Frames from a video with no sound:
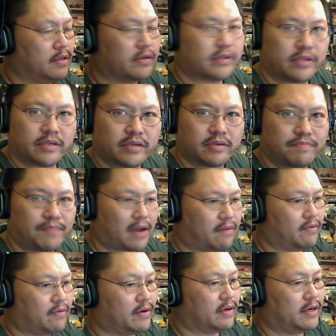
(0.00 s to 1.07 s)
This is
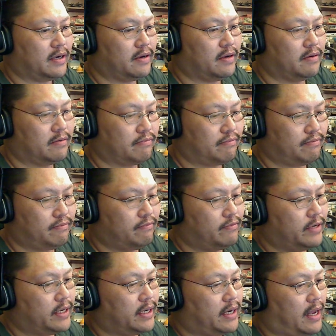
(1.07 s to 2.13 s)
back when, you know,
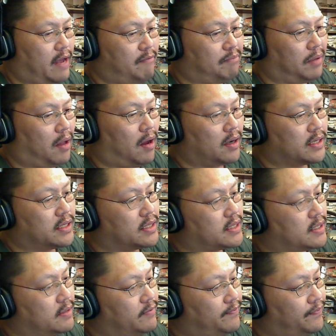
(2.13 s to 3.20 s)
we didn't have blogs and
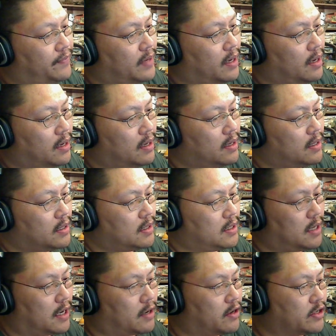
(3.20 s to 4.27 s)
stuff.
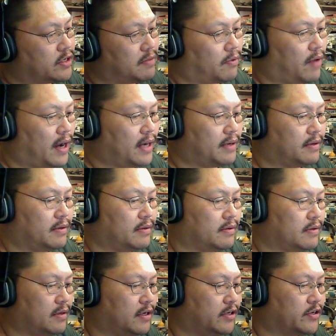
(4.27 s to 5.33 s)
I encourage them to write
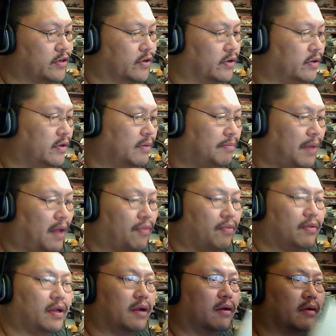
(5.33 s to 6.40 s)
a journal
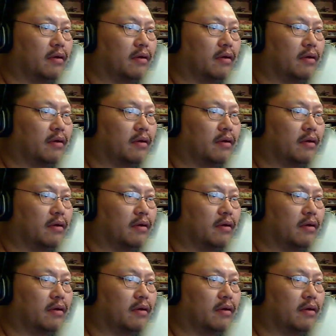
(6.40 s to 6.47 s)
about,